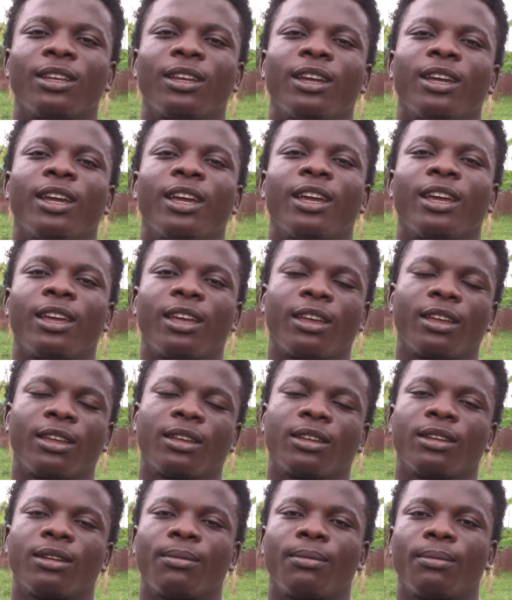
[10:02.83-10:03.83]
her
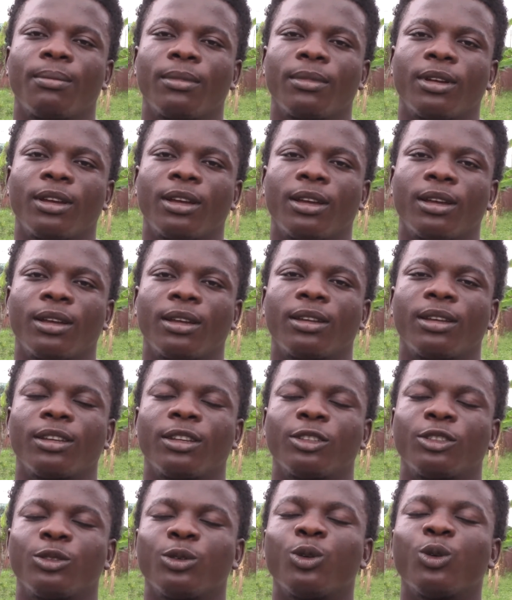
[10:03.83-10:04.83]

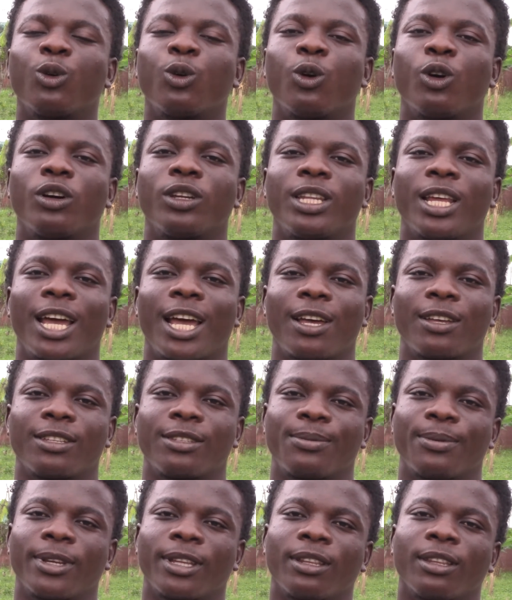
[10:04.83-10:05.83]
so-called
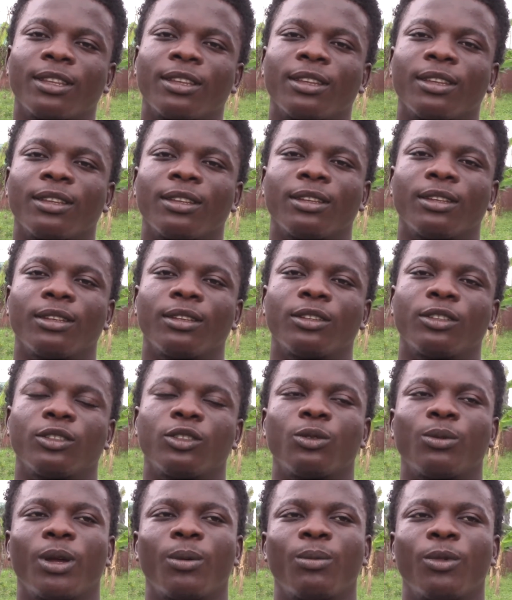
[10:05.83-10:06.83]
husband.
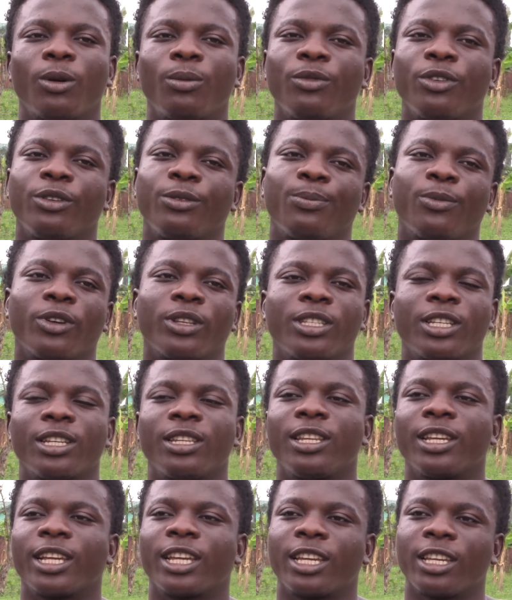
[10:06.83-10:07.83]
So my mom reported
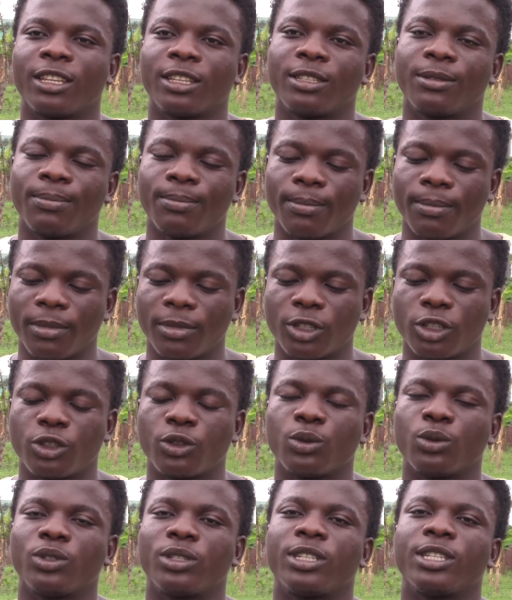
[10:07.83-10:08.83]
the case
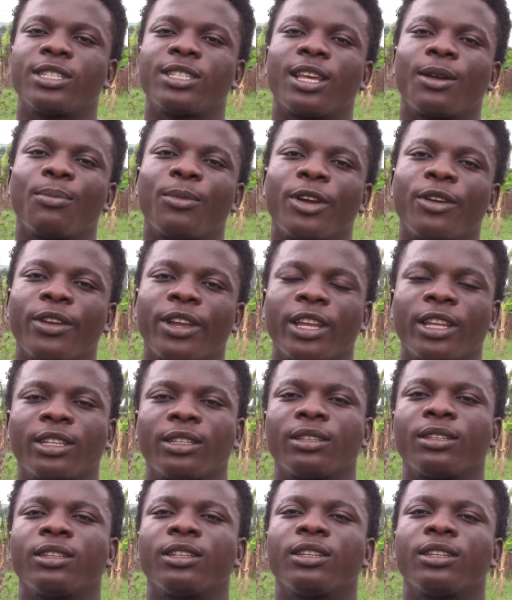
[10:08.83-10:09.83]
to Sister Mary, and
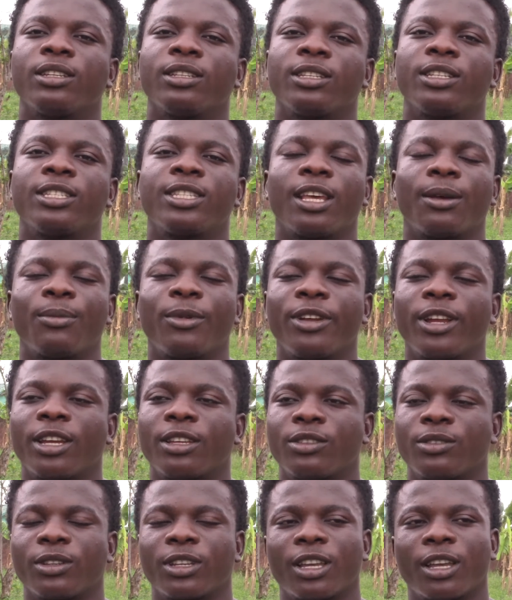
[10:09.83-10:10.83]
Sister Mary had
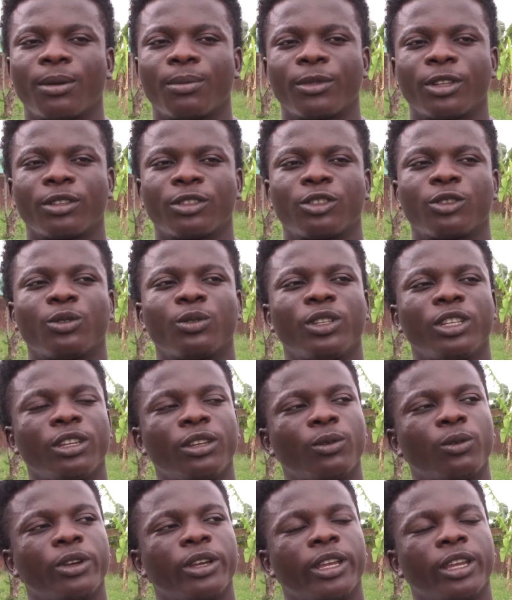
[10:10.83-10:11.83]
to come in. So they
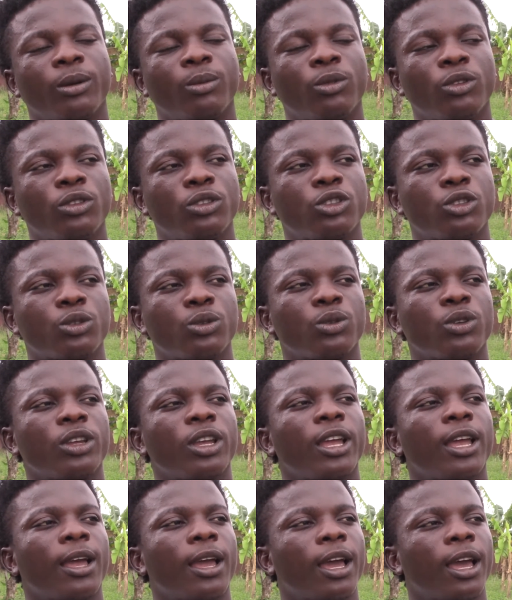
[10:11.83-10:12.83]
were able to
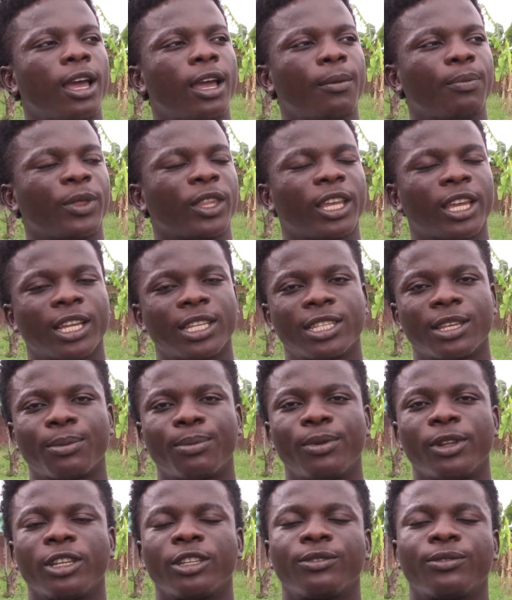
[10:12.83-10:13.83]
get a
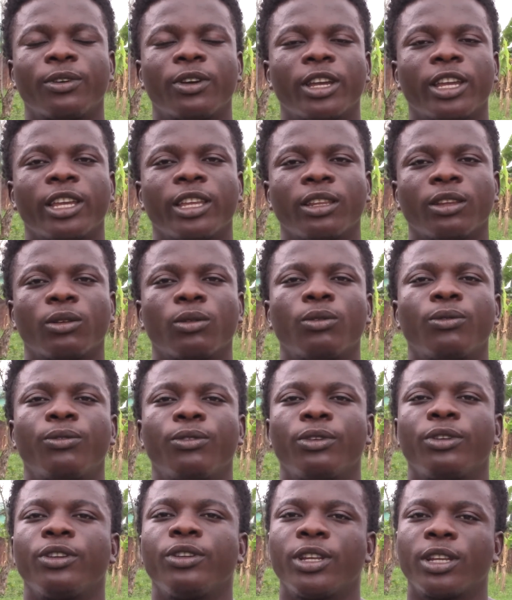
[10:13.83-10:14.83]
place for her in
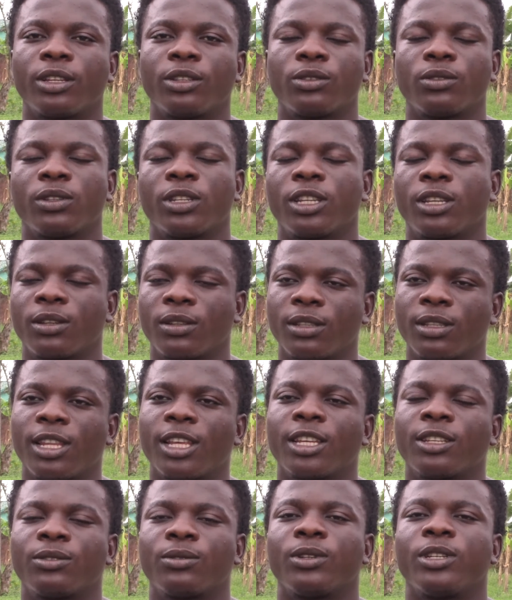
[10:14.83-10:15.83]
Koforidua. So now
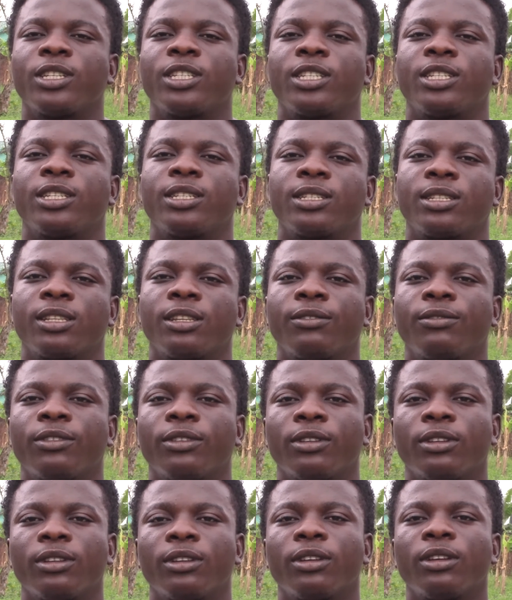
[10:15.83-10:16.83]
that's where she's living
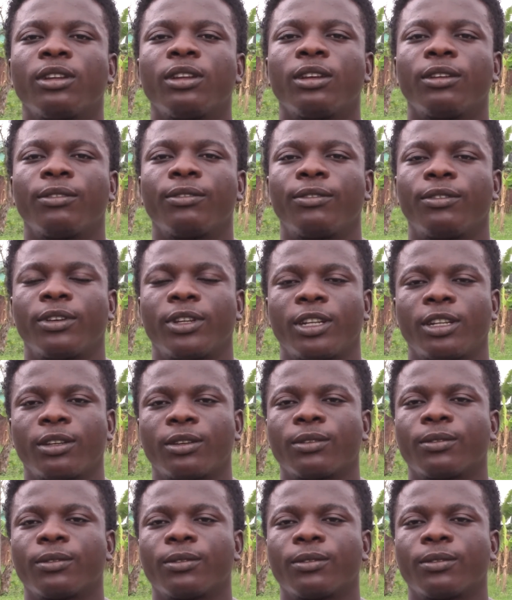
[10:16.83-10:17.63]
for now.